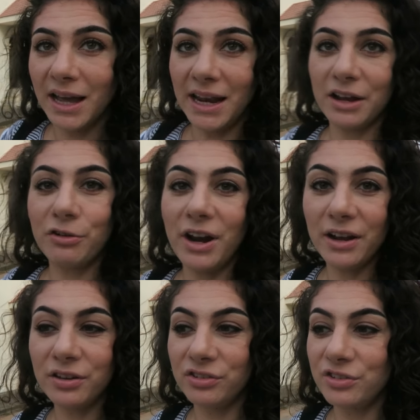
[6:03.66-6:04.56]
and I
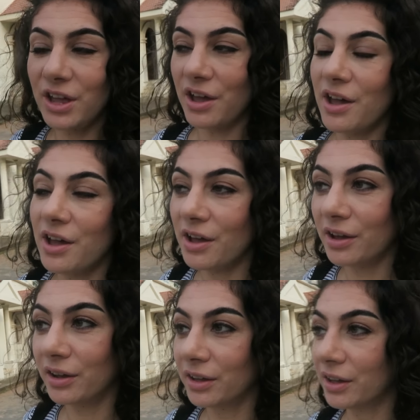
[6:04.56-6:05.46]
crashed
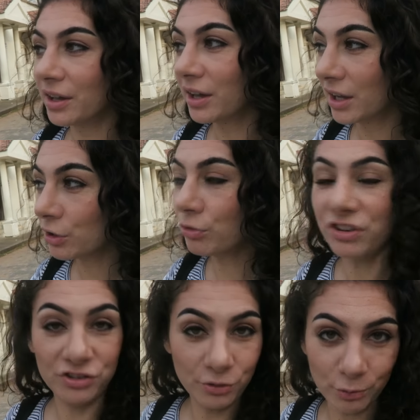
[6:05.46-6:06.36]
a
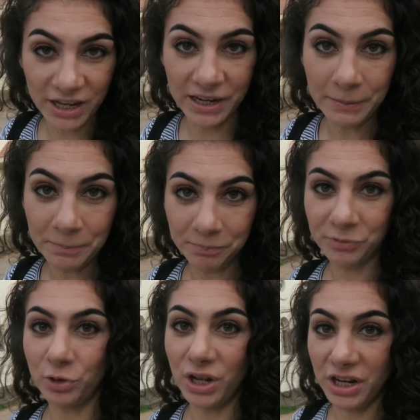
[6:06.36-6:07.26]
Christian wedding.
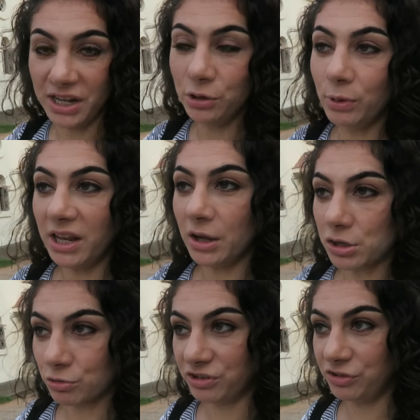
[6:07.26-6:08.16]
So not a Hindu wedding, a
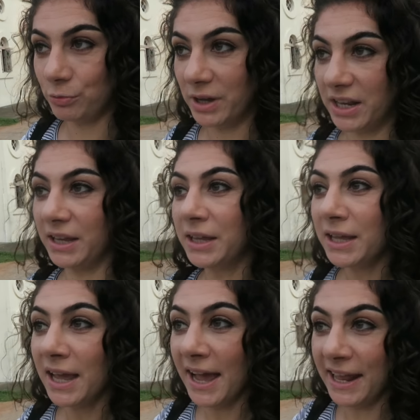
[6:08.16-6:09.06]
Christian wedding.
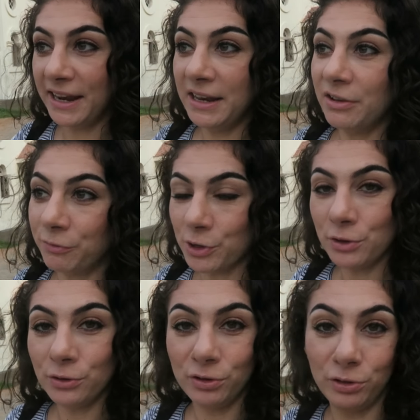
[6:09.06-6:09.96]
And for
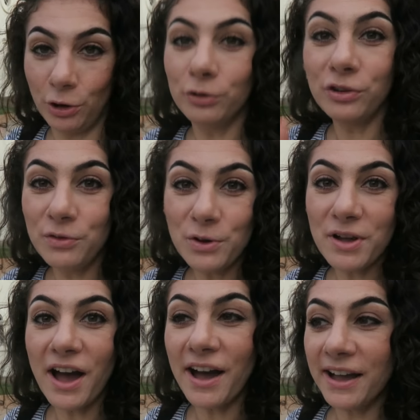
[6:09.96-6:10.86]
those of you
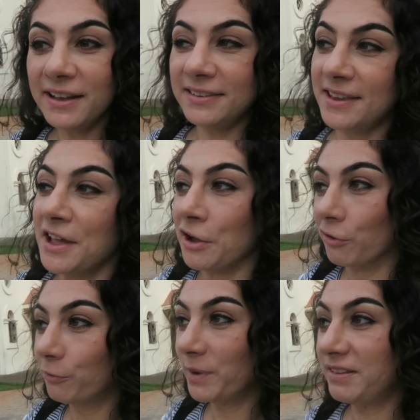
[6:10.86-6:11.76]
guys
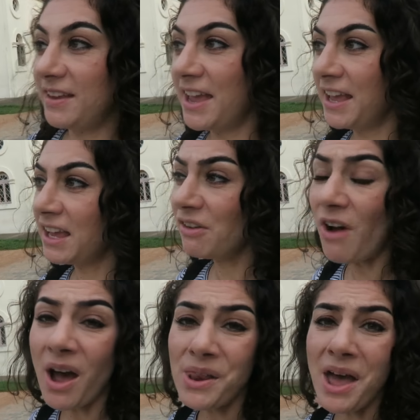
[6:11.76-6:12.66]
who've been saying,
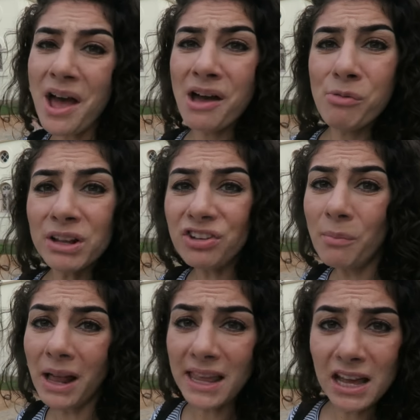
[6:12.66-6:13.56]
Ivana, watch a
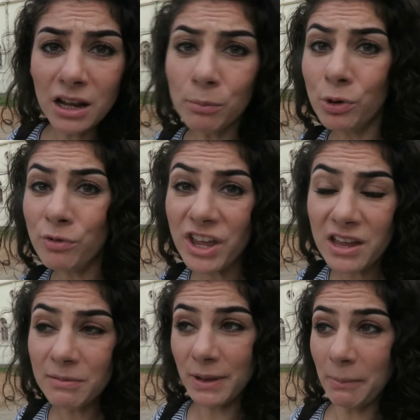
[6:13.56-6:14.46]
Malayalam
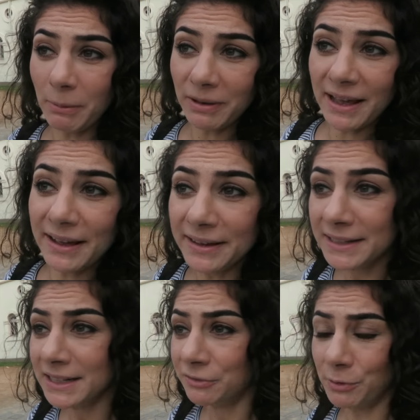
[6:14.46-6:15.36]
movie, blah, blah, blah,
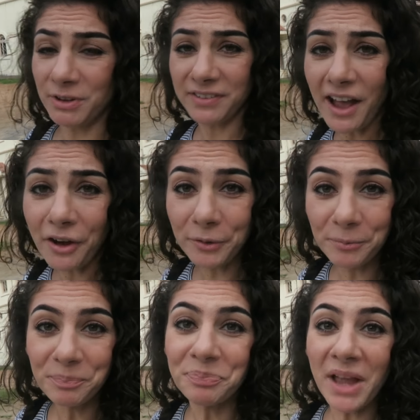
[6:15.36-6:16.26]
from the
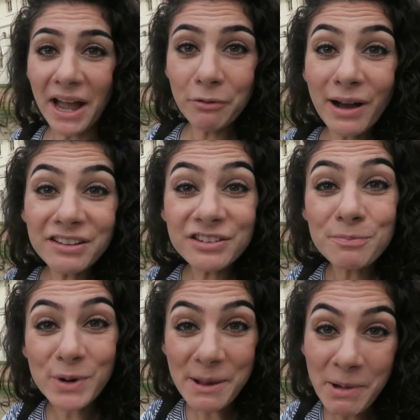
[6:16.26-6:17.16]
South, I watched
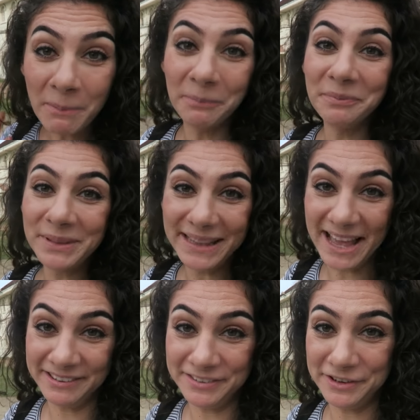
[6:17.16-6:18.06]
Premam
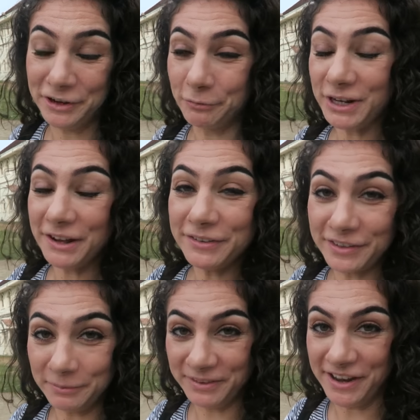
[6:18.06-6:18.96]
last year without
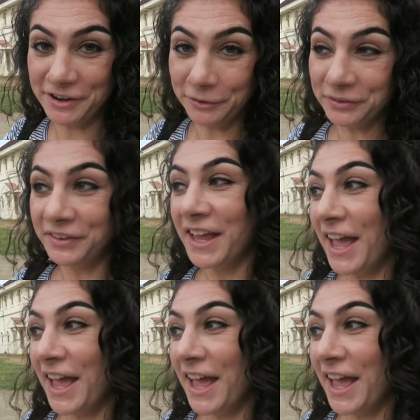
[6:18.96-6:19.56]
subtitles